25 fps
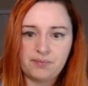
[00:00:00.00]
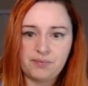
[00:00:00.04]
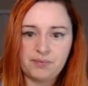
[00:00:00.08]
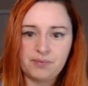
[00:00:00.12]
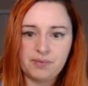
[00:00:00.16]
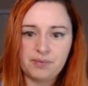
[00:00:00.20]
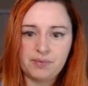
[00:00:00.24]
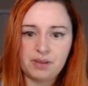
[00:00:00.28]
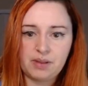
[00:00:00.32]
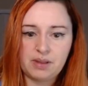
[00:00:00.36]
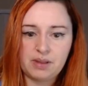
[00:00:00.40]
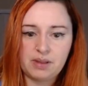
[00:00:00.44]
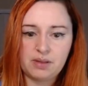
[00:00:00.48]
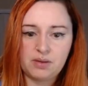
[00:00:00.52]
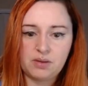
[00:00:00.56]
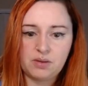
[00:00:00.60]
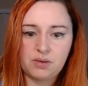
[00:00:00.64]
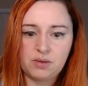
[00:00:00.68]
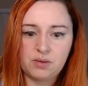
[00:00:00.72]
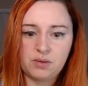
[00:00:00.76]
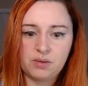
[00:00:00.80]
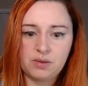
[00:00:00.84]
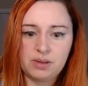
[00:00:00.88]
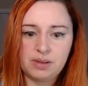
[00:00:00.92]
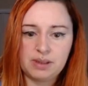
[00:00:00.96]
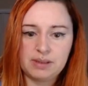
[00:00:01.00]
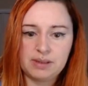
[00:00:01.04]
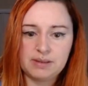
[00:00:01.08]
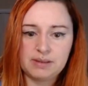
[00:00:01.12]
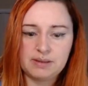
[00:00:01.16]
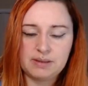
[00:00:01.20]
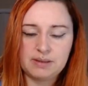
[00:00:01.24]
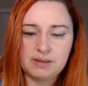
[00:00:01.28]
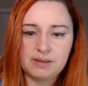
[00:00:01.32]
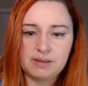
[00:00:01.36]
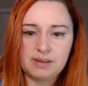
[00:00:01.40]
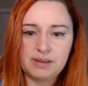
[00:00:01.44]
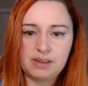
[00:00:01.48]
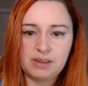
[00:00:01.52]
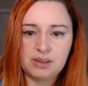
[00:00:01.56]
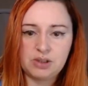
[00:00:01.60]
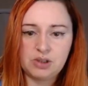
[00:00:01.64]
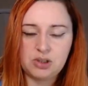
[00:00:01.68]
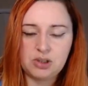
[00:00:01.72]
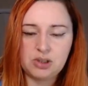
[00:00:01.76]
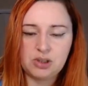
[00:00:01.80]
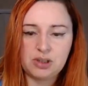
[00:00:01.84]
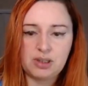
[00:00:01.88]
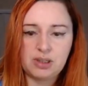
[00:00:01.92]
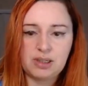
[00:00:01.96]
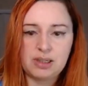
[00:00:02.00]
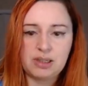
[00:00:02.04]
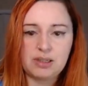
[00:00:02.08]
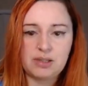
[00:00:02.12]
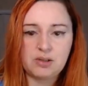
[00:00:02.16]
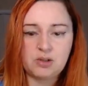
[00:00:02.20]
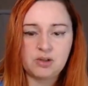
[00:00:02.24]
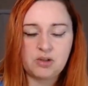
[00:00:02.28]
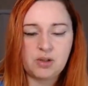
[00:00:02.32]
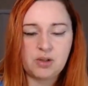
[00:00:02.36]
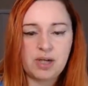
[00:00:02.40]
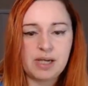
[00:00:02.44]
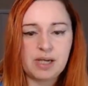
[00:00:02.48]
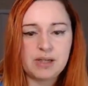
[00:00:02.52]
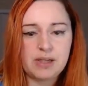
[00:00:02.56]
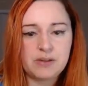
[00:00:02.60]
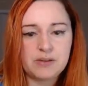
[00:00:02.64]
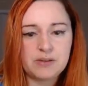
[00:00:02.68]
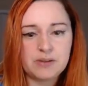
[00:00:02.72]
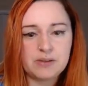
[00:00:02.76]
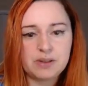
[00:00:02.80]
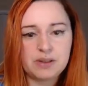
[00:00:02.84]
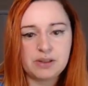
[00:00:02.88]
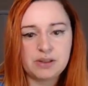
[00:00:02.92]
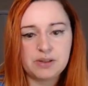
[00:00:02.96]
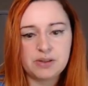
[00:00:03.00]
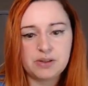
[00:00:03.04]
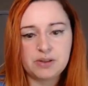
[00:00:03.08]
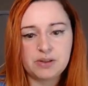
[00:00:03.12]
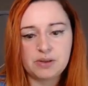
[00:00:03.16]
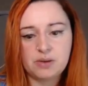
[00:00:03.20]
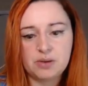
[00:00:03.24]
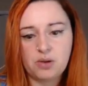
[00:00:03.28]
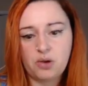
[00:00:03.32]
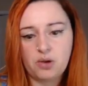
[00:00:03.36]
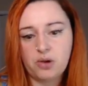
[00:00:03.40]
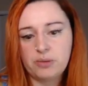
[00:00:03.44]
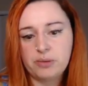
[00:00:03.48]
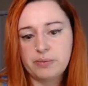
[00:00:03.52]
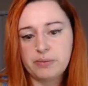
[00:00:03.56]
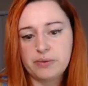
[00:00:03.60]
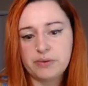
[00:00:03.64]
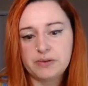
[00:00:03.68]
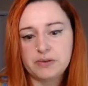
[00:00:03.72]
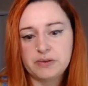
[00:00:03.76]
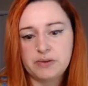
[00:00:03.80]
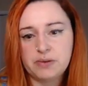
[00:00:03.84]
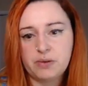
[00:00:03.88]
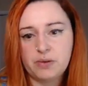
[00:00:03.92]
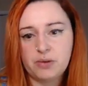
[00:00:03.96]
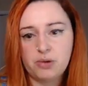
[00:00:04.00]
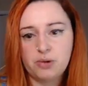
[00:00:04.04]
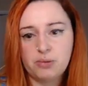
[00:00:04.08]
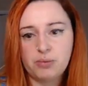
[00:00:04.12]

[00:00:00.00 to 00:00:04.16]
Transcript: Like go Extinction and try to clear it almost the whole